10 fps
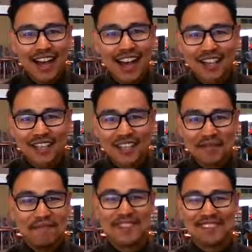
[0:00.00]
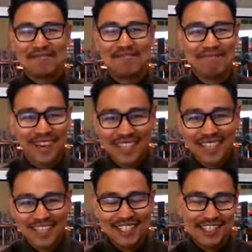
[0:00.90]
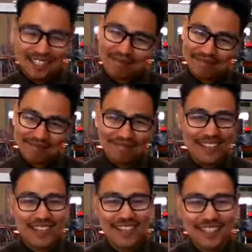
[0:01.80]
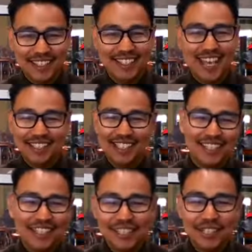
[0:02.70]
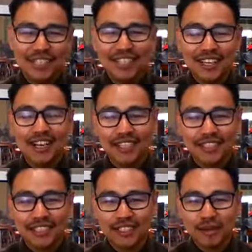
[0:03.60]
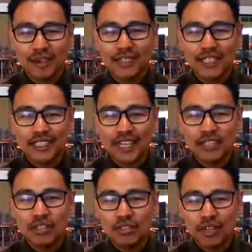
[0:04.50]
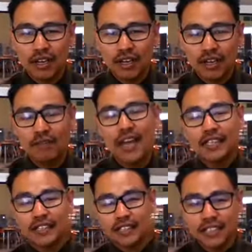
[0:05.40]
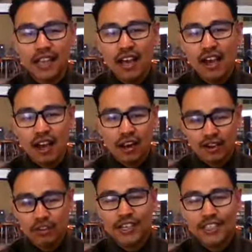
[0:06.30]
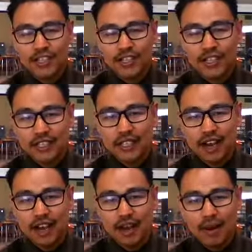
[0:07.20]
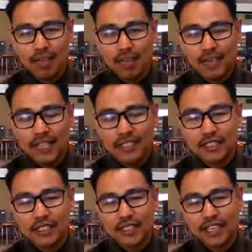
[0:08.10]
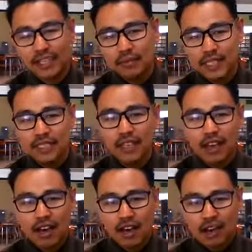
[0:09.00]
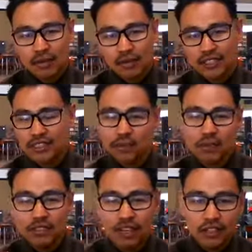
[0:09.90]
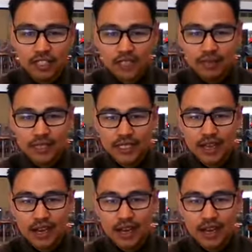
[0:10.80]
I don't know, but yeah, you can. There's a number of things that factors or criteria that a student can meet, and a number of scholarships